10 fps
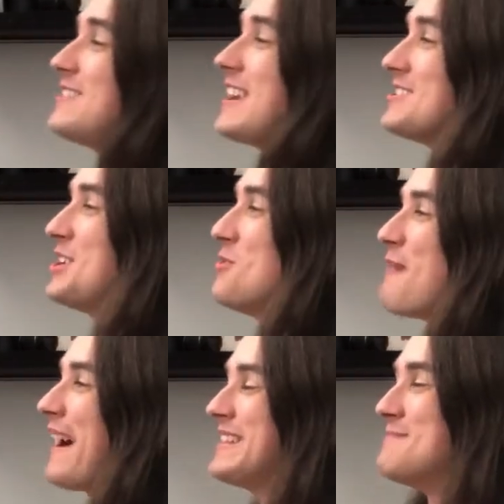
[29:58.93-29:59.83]
there, don't
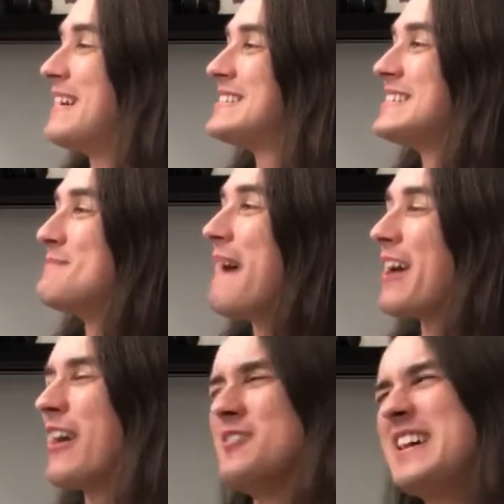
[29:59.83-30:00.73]
mind the mess in the
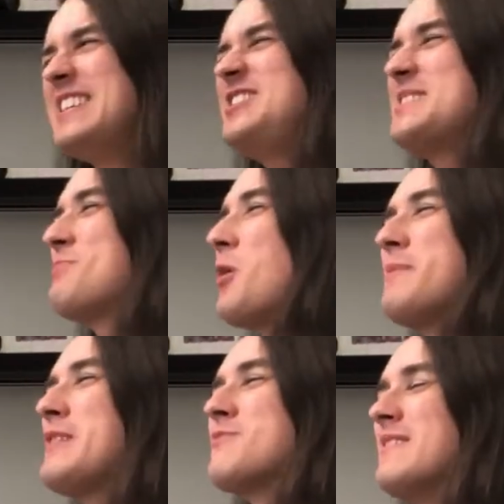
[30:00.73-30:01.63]
background, that is just purpley.